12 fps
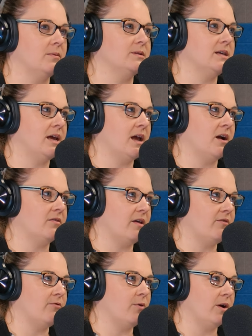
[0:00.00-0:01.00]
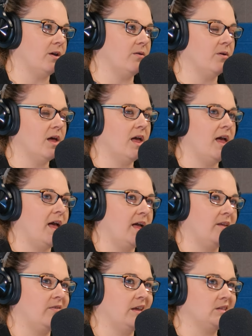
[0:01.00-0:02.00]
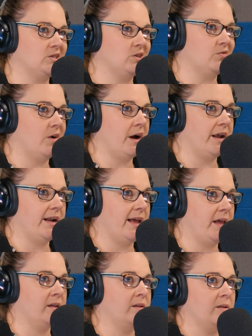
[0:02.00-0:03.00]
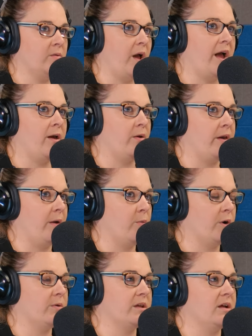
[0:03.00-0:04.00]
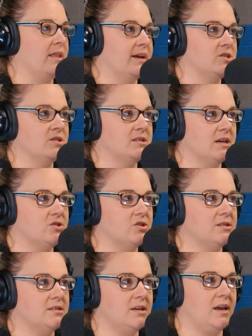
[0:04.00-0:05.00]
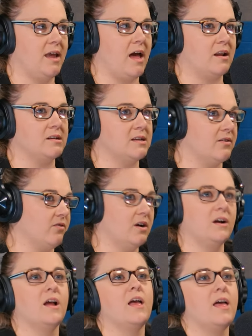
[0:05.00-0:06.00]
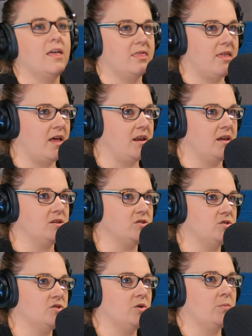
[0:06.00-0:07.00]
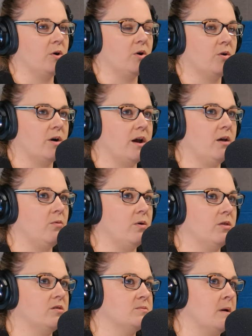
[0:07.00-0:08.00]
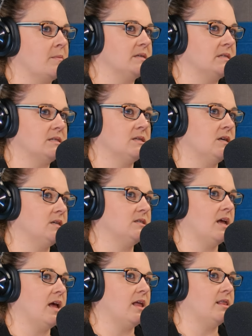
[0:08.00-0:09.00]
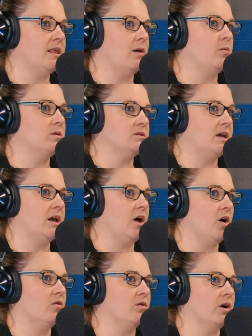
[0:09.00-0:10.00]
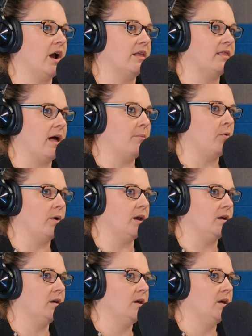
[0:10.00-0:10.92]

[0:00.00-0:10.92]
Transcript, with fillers: We'll take care of that for you. And if it gets too far out of hand, then I work with a collections agency out of Denver that is super great with small businesses, and they will take over at that point.